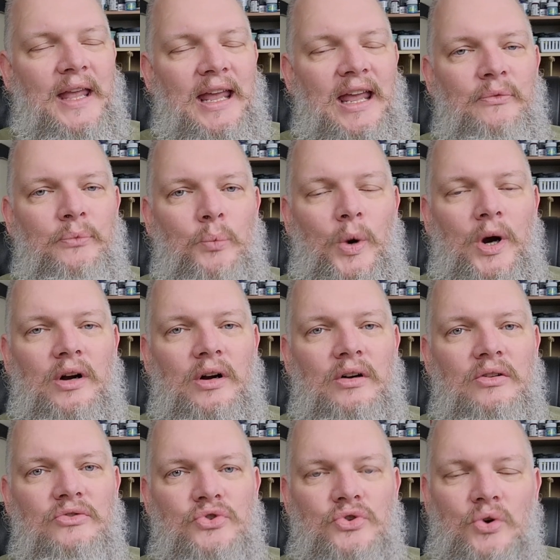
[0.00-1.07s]
if we're
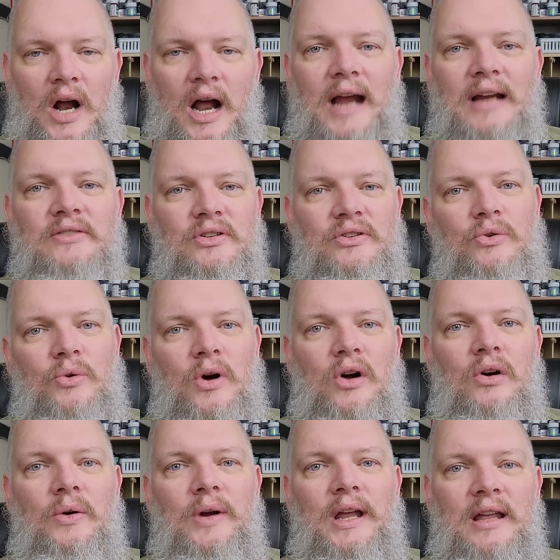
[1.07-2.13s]
trying to
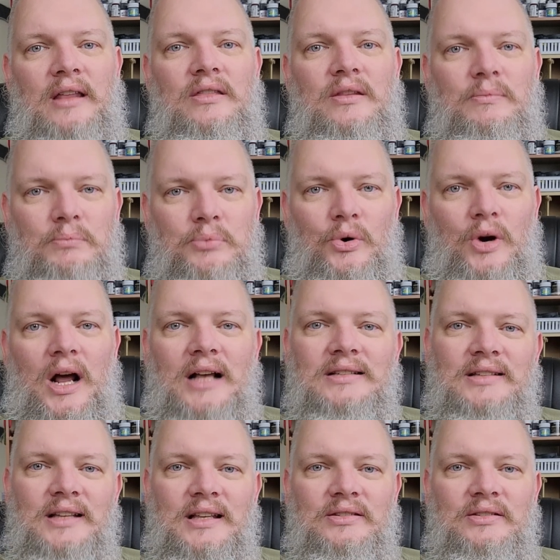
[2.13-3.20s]
grow in the
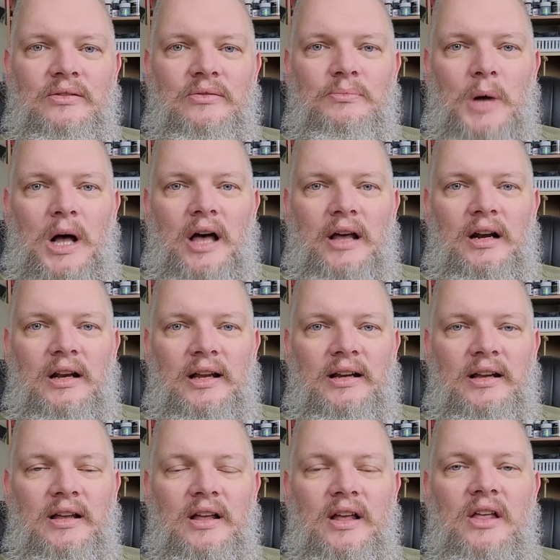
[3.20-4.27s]
process of
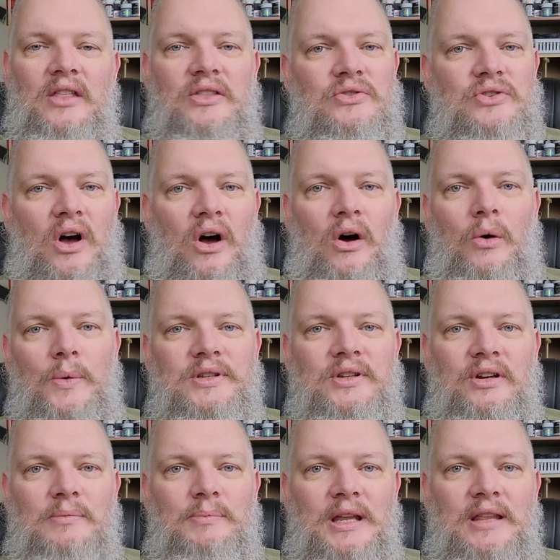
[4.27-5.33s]
modeling, there's always
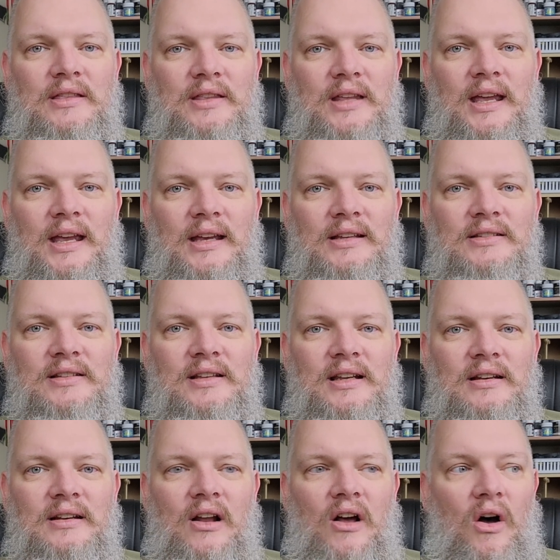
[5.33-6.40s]
going to be things that
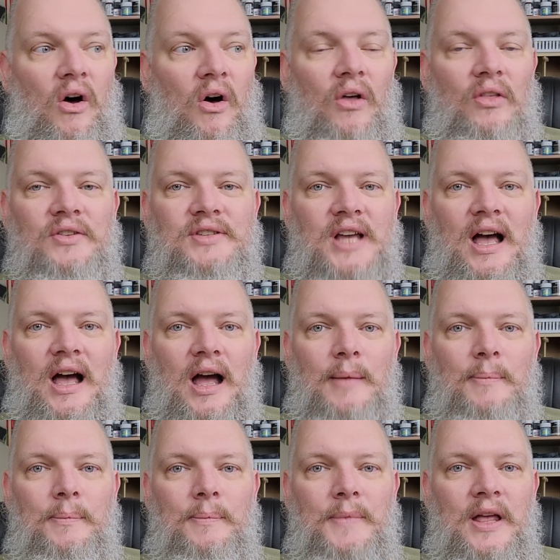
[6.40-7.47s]
all the
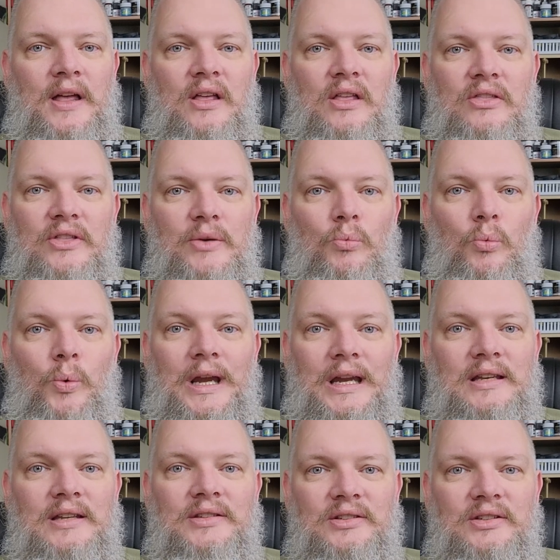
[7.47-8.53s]
time that we
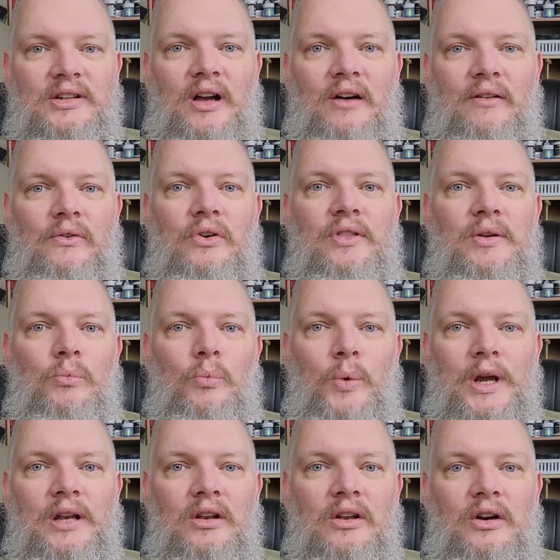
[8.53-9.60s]
discover, that
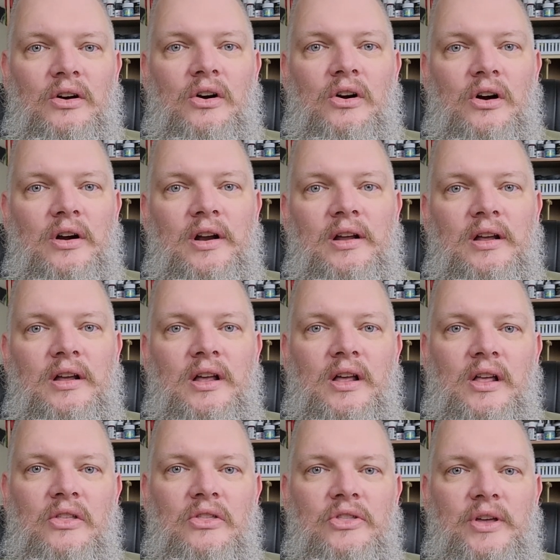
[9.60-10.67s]
we learn,
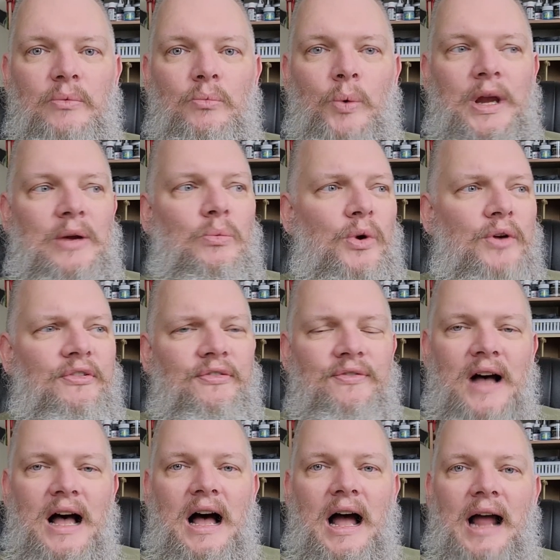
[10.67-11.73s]
that we
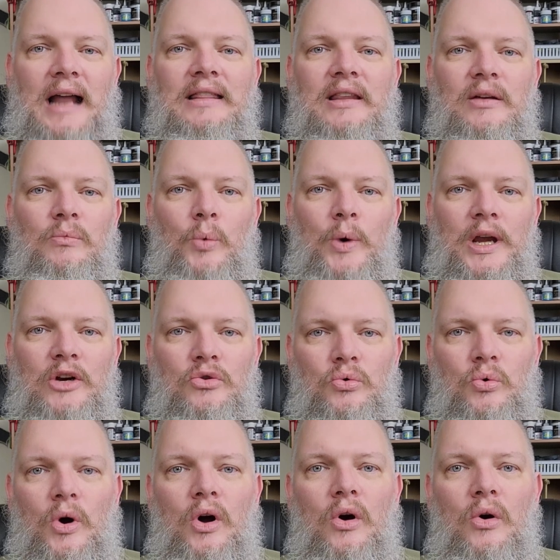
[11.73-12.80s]
refine, that we
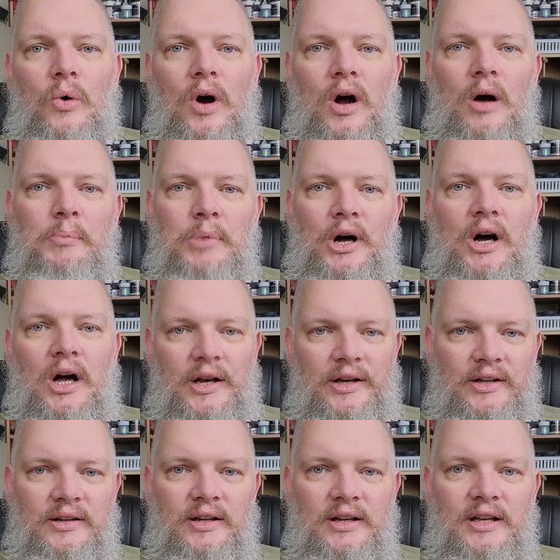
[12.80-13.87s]
grow upon.